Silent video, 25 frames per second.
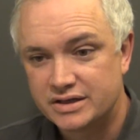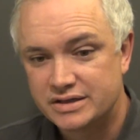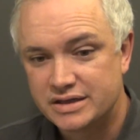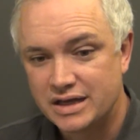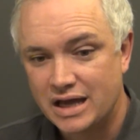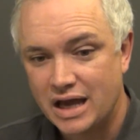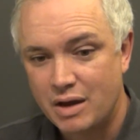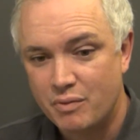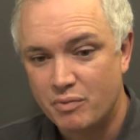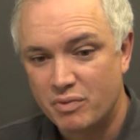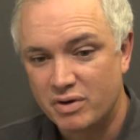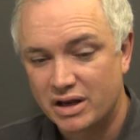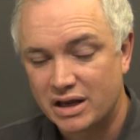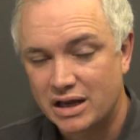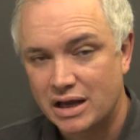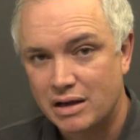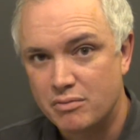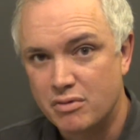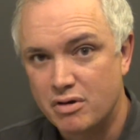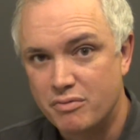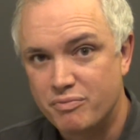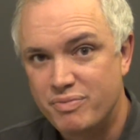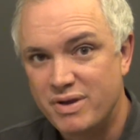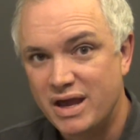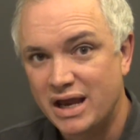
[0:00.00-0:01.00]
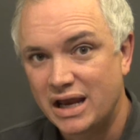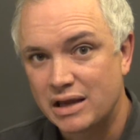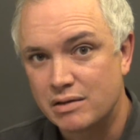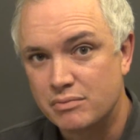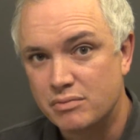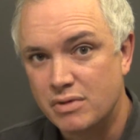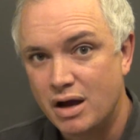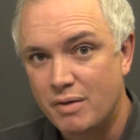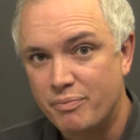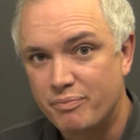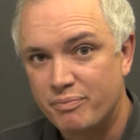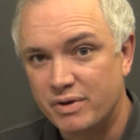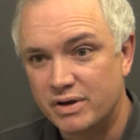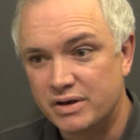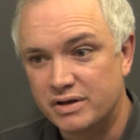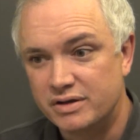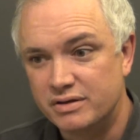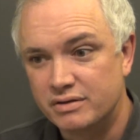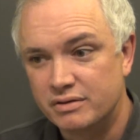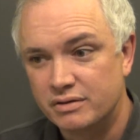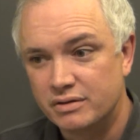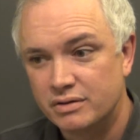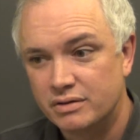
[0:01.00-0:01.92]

dad would come and pick him up, and